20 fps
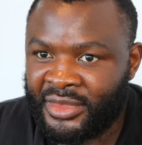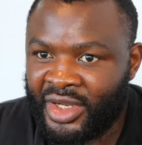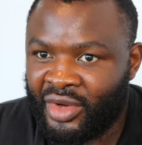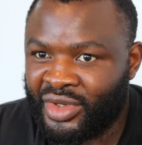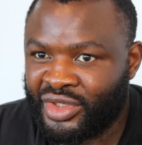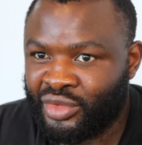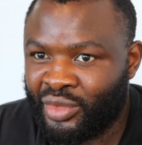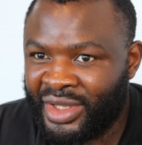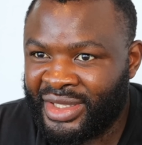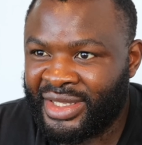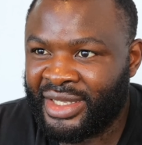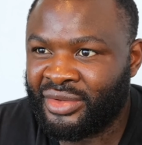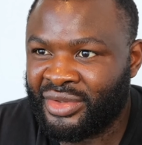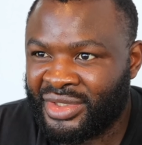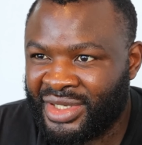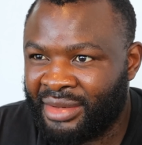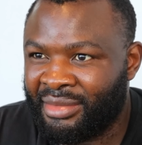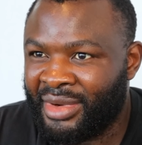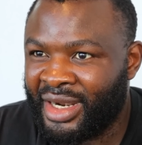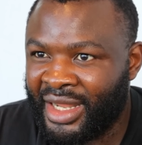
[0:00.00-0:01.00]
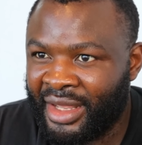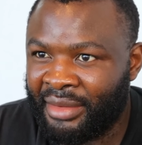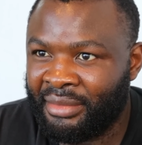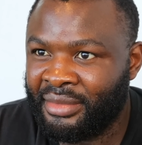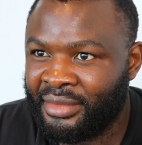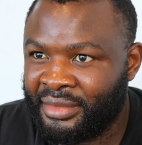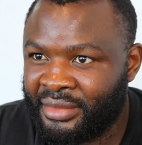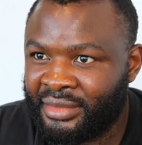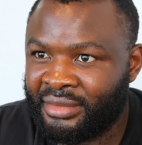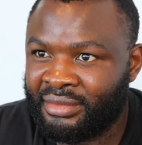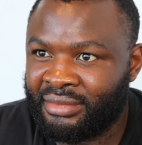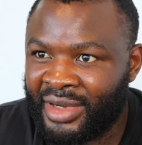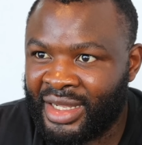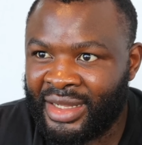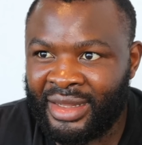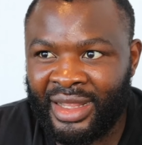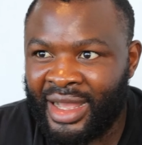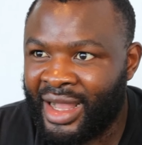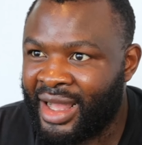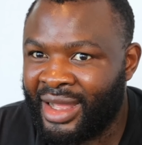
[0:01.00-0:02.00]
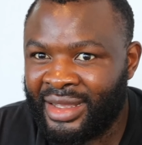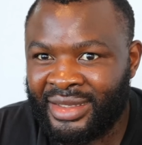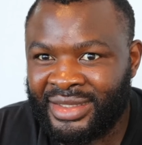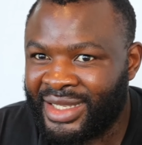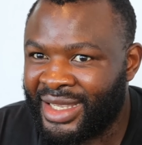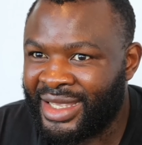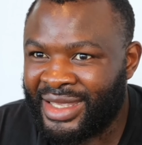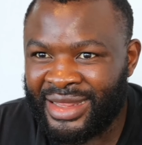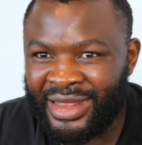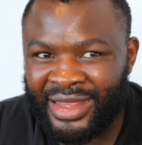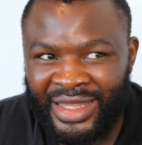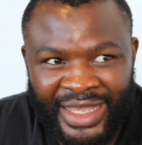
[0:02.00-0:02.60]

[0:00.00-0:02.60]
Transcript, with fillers: I was wanted to sell my name, but I can't say